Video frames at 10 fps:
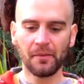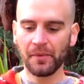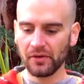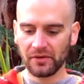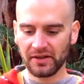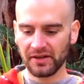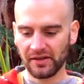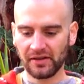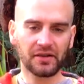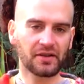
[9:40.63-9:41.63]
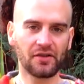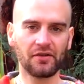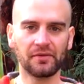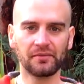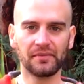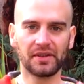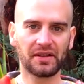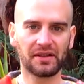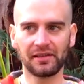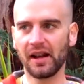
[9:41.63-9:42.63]
boots,
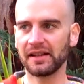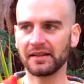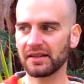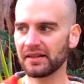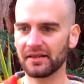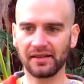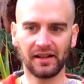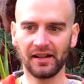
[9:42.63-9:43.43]
costumes, lights,